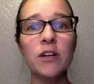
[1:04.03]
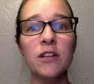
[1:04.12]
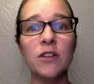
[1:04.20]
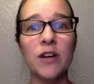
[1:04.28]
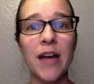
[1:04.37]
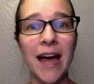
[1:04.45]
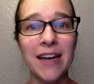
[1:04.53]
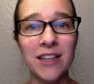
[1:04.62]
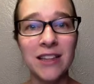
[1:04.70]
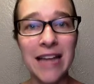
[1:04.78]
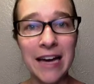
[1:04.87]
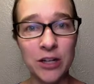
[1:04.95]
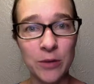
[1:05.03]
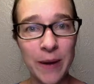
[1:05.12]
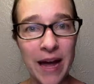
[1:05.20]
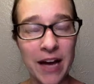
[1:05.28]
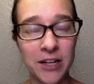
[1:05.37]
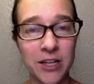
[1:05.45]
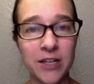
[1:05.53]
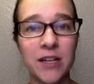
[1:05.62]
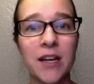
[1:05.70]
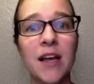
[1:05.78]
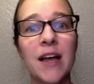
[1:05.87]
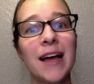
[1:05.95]
going to look at a letter pattern,
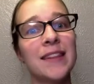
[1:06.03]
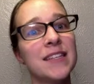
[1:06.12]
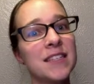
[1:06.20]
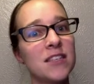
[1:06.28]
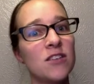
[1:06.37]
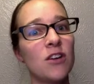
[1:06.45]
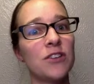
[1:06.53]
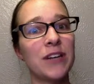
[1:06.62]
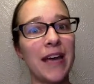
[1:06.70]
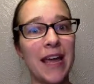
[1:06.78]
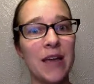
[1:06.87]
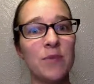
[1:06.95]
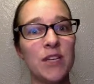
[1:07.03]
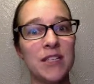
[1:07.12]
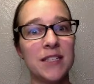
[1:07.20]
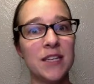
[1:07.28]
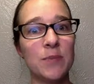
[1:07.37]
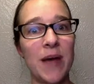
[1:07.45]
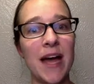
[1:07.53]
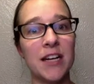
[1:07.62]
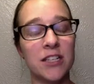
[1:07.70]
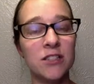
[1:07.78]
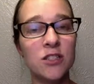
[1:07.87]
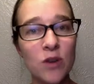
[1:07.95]
and this is called an ABC
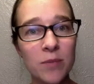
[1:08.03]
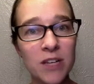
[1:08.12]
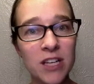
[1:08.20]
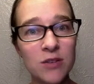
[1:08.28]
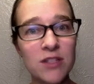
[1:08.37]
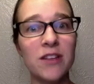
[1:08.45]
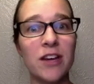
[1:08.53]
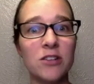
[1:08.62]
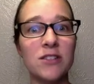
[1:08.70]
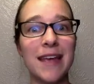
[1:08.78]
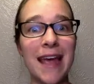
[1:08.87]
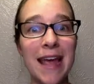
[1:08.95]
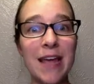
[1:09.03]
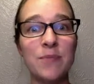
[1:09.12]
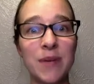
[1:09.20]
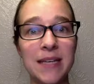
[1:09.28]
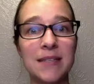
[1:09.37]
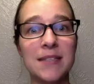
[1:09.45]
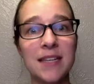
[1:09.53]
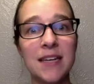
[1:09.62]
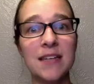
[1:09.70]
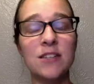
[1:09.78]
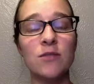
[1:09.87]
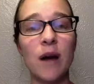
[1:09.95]
pattern, so I'm going to use the letters A, B,
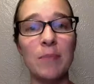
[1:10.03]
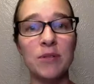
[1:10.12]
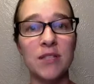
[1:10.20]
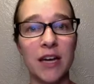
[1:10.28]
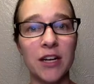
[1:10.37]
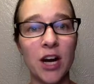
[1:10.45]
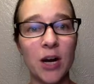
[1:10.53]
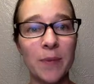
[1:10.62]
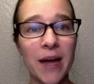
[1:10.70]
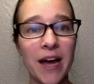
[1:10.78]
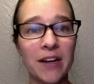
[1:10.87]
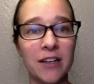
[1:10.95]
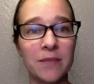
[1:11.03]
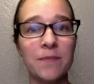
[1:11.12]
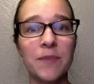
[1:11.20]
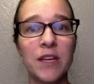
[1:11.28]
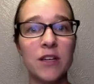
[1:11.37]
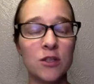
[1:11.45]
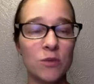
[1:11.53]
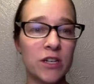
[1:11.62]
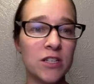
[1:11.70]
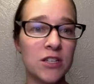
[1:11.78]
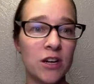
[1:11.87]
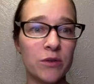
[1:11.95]
C to represent our pattern. So we're
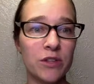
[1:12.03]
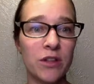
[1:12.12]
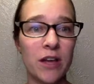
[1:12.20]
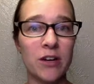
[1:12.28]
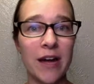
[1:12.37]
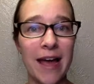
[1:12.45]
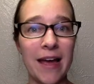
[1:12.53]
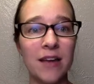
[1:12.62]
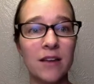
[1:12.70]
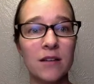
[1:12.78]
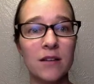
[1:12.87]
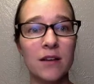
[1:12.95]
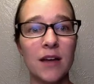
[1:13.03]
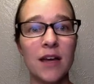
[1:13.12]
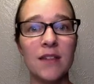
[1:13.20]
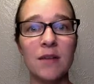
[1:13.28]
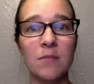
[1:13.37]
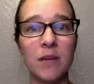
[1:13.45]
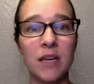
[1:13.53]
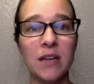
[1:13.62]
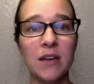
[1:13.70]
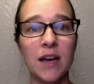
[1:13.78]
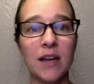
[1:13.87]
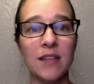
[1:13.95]
going to start with the letter A, and then
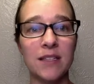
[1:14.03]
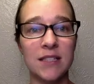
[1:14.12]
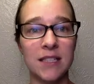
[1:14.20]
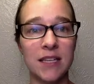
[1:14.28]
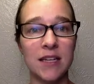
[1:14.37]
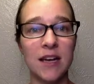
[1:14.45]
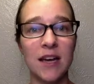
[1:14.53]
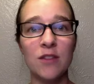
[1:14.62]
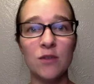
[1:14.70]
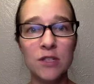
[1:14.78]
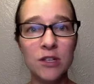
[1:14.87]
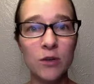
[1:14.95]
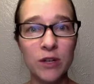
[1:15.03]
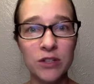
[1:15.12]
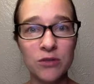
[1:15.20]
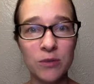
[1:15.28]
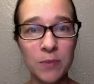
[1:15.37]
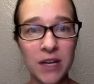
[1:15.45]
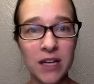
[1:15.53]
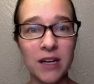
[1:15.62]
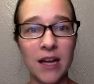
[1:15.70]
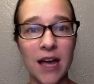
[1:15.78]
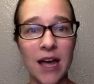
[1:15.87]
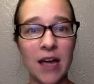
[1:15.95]
B, and then C, and those are going to repeat.
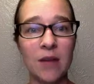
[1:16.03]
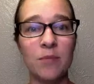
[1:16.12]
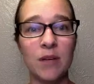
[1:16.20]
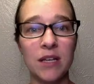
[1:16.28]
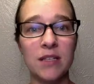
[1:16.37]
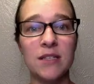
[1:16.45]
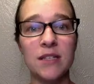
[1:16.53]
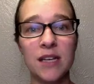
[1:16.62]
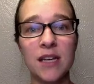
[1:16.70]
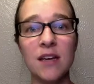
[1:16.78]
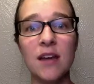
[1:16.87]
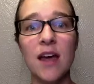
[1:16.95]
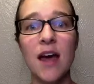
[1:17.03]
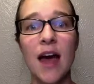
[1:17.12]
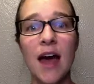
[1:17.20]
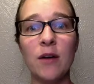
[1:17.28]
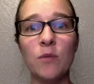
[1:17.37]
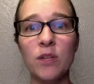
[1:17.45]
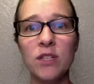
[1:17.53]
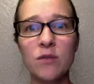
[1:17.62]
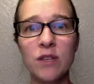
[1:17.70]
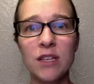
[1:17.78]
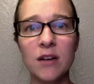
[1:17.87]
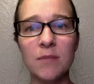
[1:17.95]
A, B, C, and what's
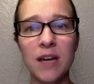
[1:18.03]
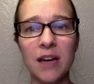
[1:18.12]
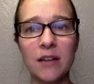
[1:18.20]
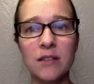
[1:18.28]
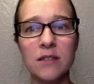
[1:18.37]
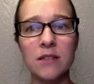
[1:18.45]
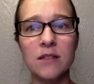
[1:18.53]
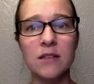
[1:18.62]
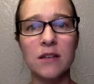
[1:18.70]
going to come next?